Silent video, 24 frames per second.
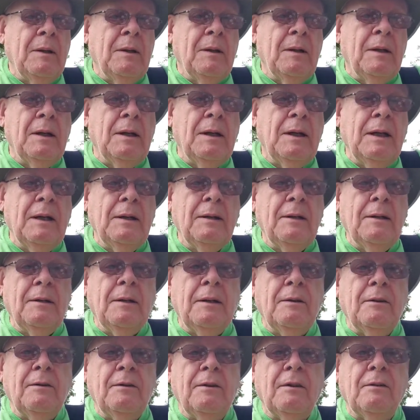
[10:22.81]
I added
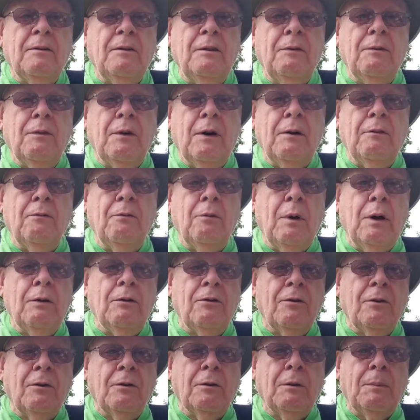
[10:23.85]
a 65 watt
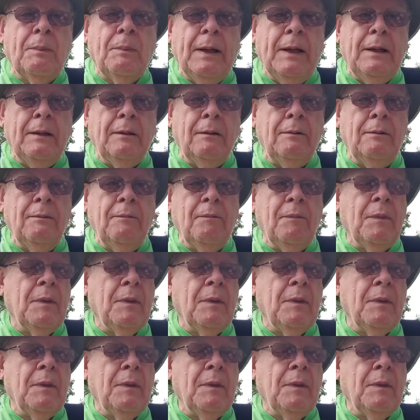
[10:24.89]
solar panel,